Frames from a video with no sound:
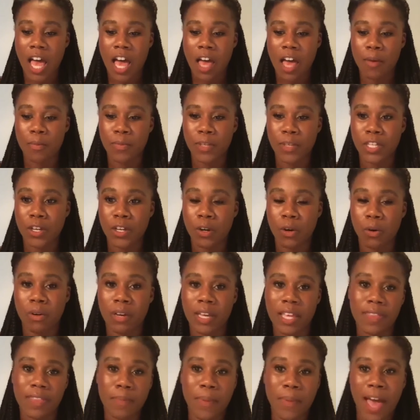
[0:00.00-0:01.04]
You know,
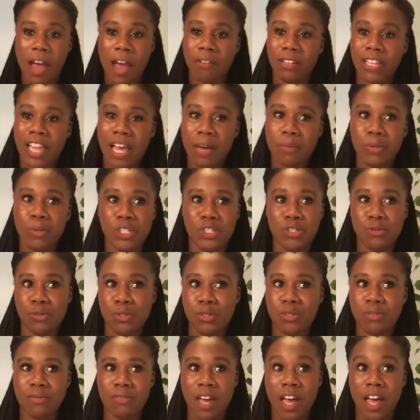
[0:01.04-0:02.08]
in the Power Lab, we do
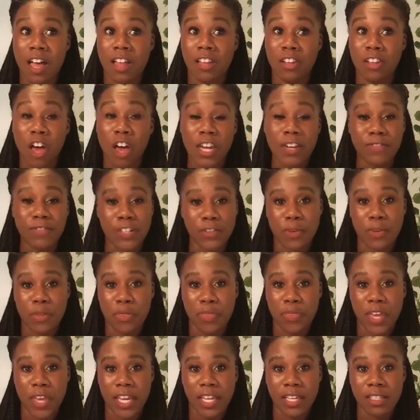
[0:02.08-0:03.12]
a lot of different
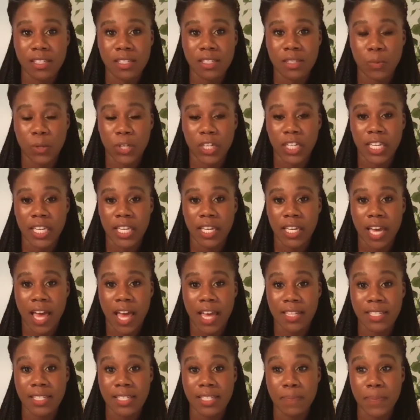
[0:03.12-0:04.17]
things working
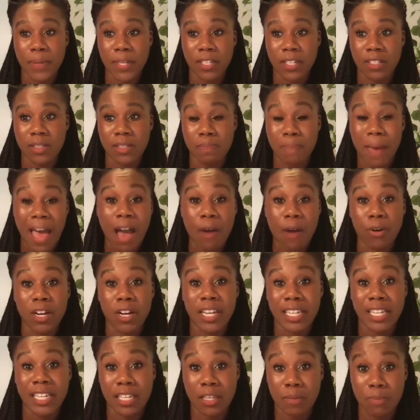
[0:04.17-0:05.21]
to build power
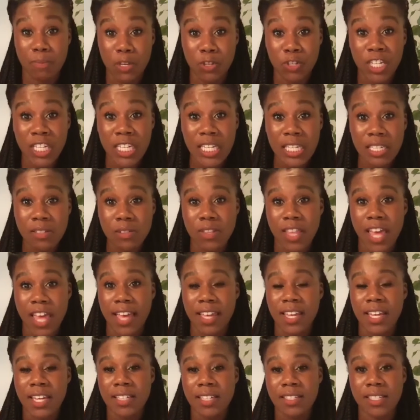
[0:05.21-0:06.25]
in communities so
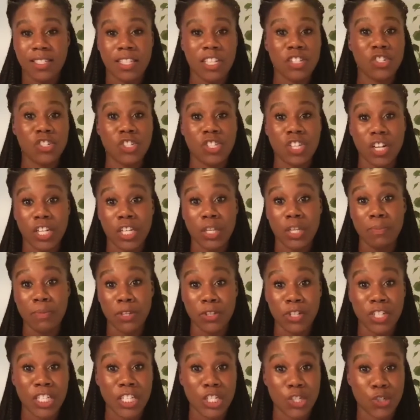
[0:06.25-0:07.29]
that decisions are
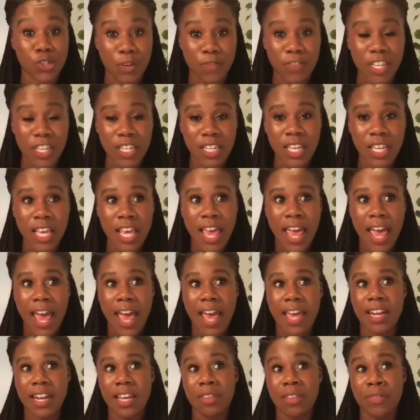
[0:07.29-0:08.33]
community driven.
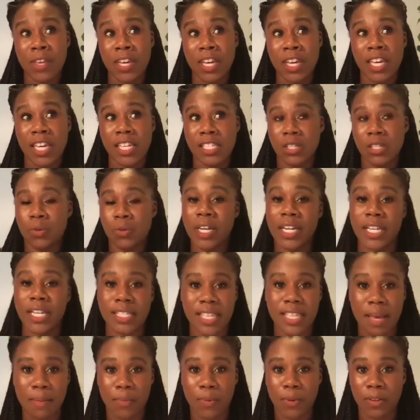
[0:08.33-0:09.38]
And I think it's a great
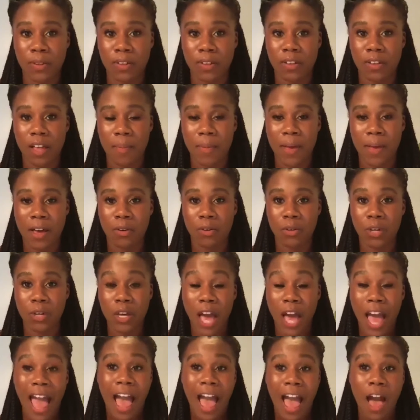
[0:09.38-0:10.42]
example about
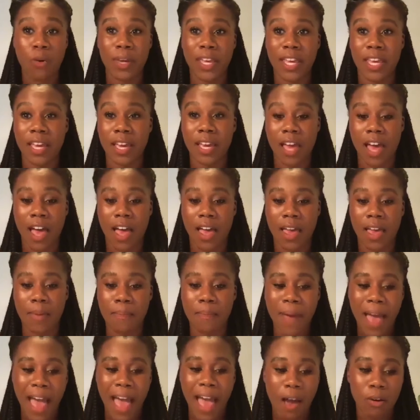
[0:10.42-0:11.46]
how we
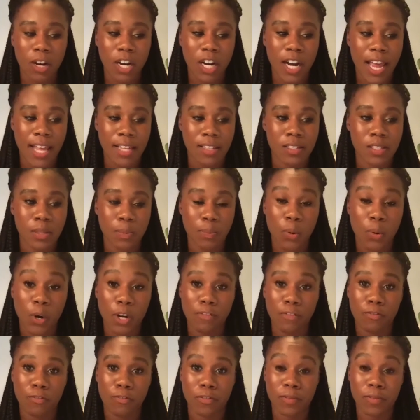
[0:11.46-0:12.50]
empower and
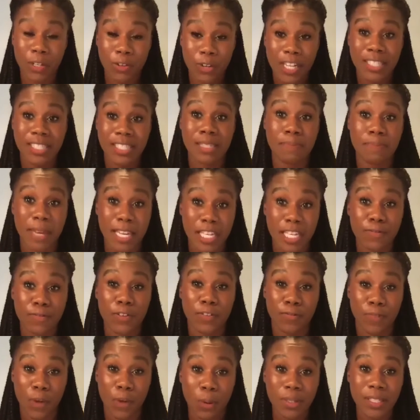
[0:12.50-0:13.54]
support, create space for
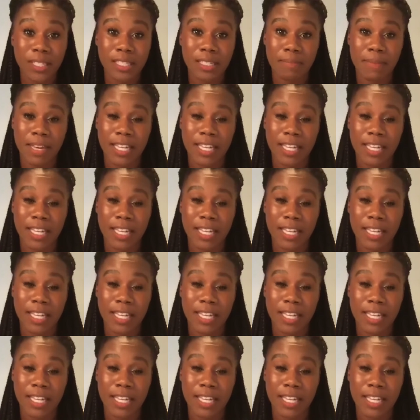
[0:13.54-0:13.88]
folks to make